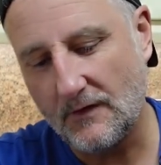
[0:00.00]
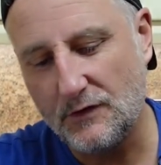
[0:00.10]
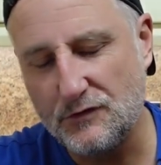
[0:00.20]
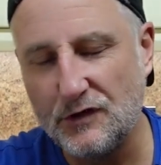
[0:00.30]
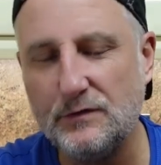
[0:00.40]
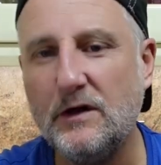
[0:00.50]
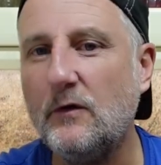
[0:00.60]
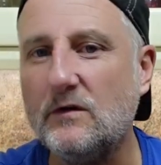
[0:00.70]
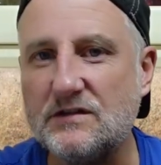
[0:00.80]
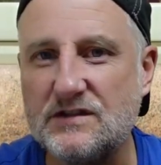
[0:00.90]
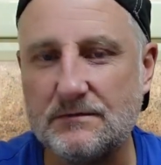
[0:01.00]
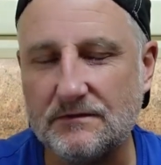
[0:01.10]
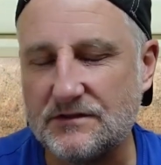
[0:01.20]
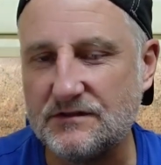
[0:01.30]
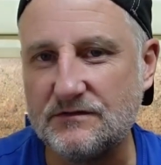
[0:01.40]
You do notice
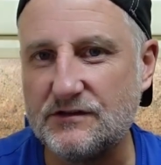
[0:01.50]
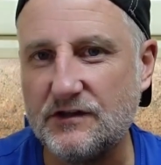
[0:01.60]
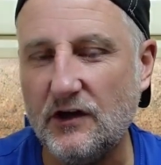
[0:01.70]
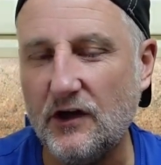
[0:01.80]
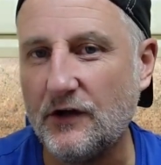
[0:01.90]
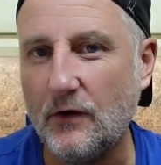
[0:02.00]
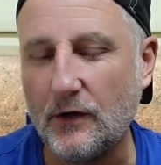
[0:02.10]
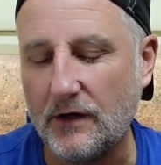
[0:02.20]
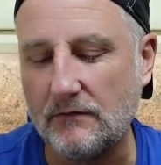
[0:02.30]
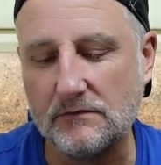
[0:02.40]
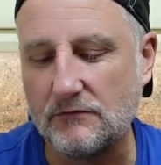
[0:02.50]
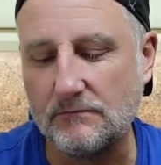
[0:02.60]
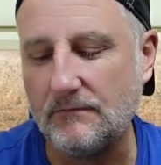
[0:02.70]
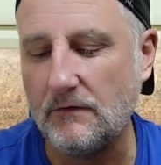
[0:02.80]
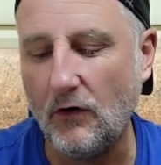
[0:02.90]
certain I
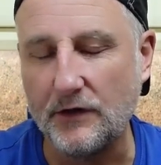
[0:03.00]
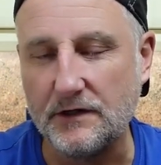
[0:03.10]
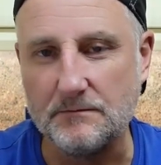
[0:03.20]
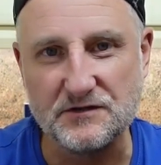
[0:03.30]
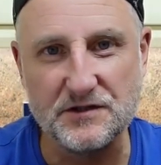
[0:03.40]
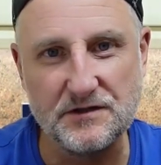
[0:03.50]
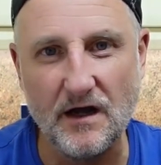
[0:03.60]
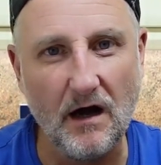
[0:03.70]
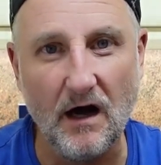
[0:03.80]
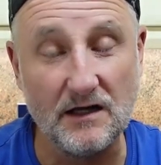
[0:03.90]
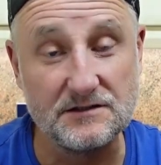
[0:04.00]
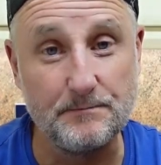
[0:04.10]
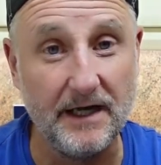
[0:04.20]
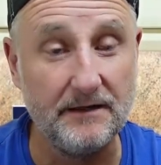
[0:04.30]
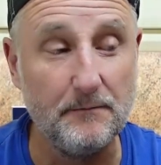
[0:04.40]
items are
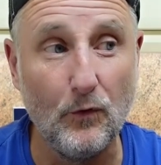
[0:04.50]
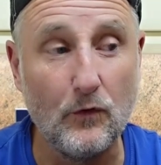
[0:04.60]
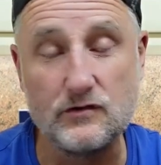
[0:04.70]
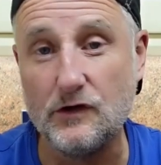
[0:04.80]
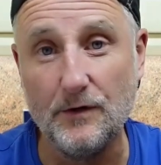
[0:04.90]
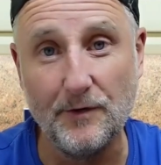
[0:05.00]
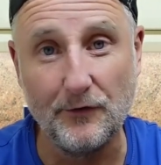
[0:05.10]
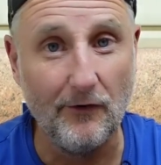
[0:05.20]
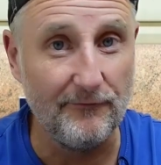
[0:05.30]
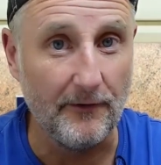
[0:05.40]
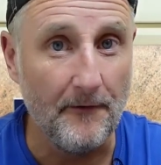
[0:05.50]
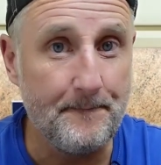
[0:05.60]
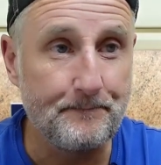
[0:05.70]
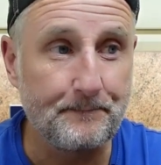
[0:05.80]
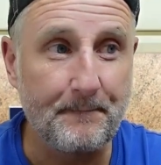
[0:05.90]
spend more time on offer
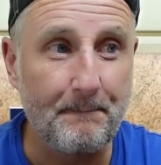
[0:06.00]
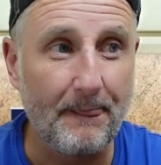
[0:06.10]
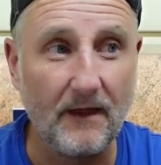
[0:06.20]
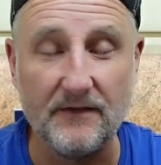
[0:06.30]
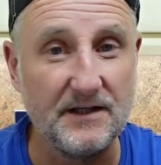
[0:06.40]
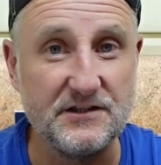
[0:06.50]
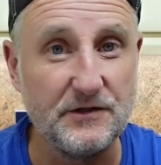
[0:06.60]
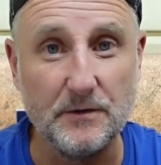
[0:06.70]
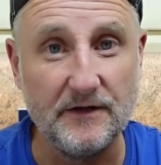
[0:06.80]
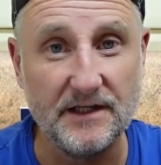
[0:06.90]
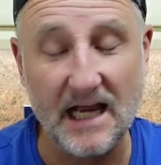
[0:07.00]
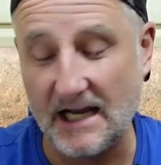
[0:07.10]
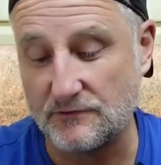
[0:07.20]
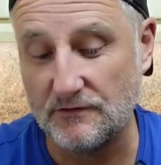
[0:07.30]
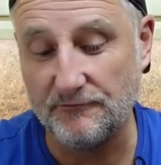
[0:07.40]
than they do at the
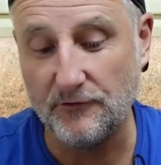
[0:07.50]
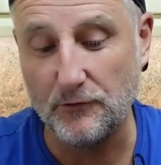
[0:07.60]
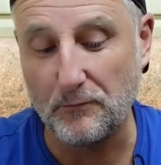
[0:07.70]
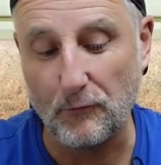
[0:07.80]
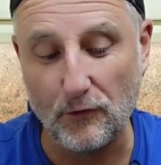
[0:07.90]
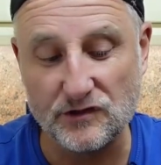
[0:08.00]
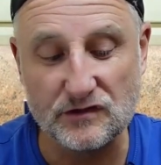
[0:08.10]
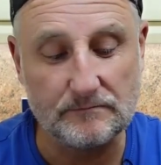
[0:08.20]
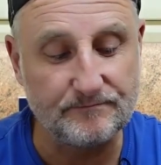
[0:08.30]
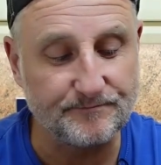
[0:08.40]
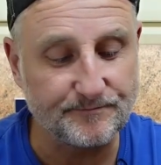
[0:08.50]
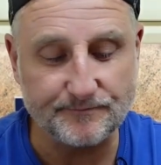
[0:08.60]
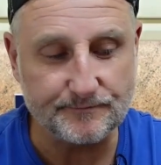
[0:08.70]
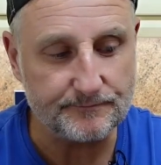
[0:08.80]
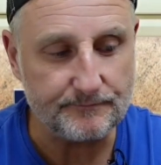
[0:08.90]
actual full price.
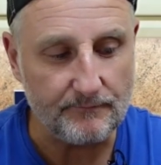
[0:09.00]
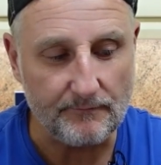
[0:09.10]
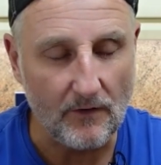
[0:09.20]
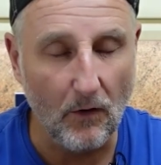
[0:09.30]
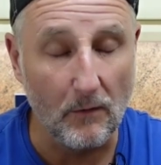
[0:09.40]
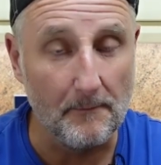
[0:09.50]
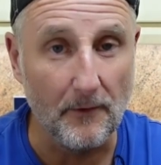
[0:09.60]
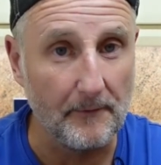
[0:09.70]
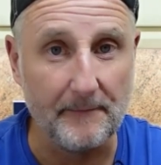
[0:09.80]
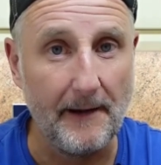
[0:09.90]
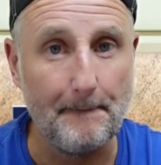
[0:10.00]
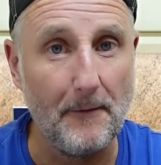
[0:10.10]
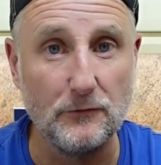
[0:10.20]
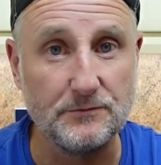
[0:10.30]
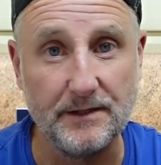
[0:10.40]
I wouldn't mind betting
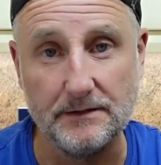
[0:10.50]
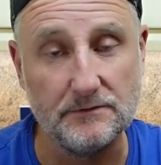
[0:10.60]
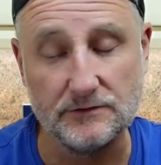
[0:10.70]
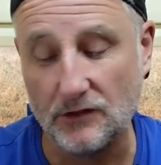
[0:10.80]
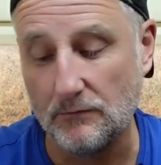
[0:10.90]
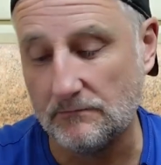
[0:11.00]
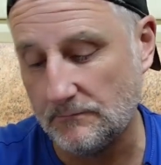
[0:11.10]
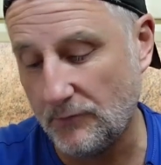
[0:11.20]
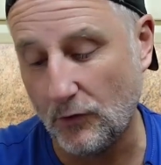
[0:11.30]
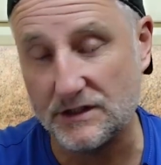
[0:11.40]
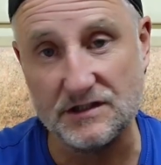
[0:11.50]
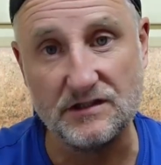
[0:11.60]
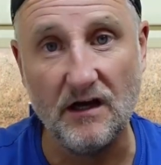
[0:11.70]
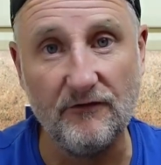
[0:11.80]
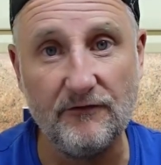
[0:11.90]
most people don't buy
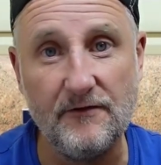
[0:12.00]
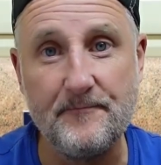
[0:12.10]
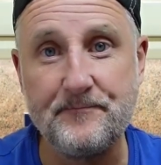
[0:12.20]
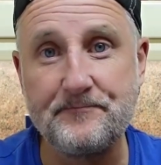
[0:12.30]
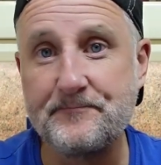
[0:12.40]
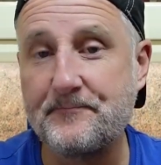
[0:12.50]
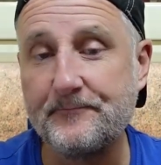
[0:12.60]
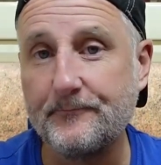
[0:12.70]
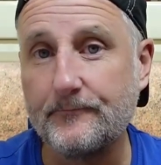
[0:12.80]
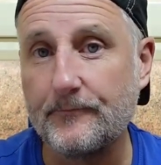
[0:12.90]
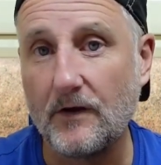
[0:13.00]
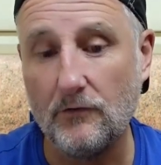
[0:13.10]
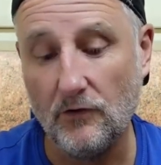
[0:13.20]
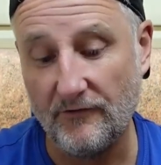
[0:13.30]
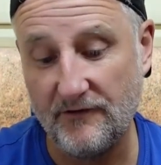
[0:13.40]
stuff,
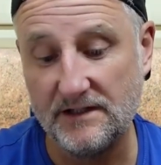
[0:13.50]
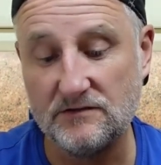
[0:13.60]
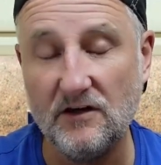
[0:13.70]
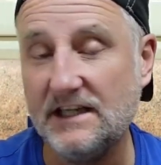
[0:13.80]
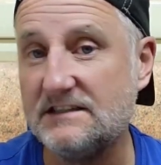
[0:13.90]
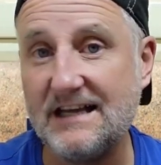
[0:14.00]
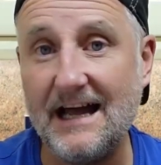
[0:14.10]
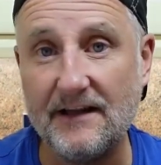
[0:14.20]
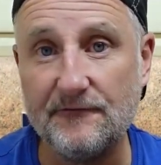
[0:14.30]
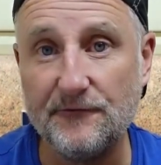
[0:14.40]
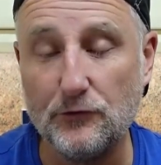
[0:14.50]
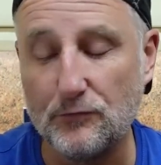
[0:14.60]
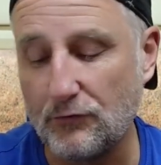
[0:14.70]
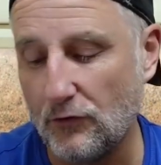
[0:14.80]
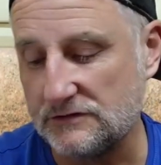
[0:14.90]
like things like this, at the full
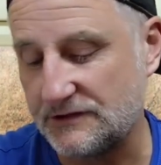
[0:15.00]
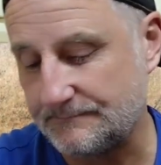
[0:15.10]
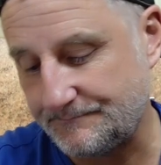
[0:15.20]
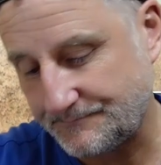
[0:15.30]
price.